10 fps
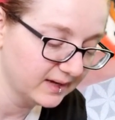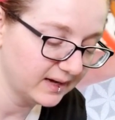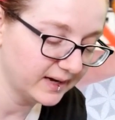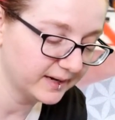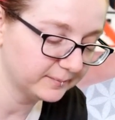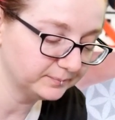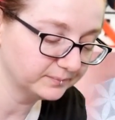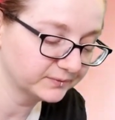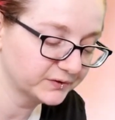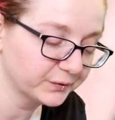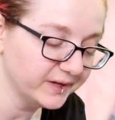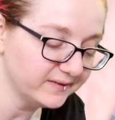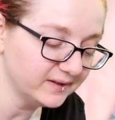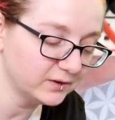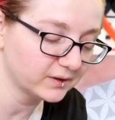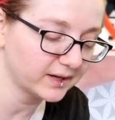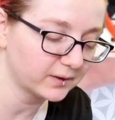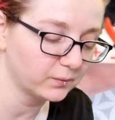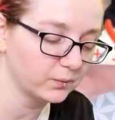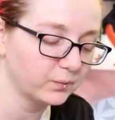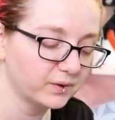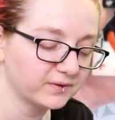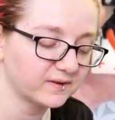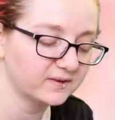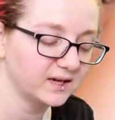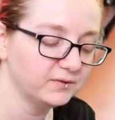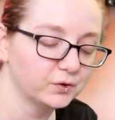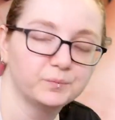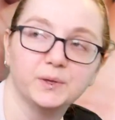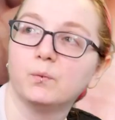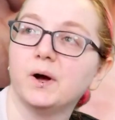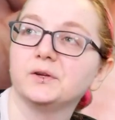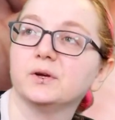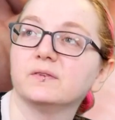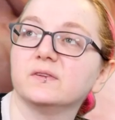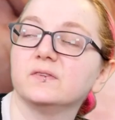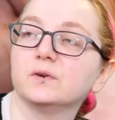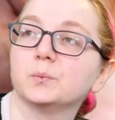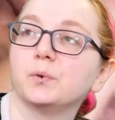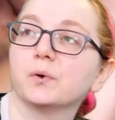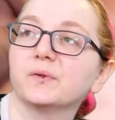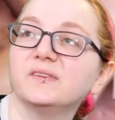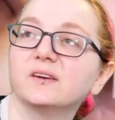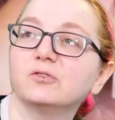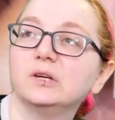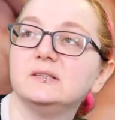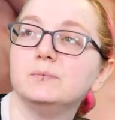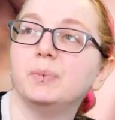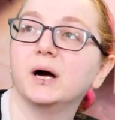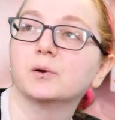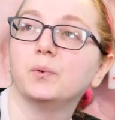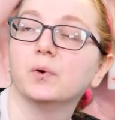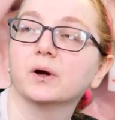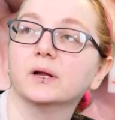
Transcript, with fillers: Um, the reason you're like, well, if it has native USB, why do you have this serial port? Well, this is actually a debug port.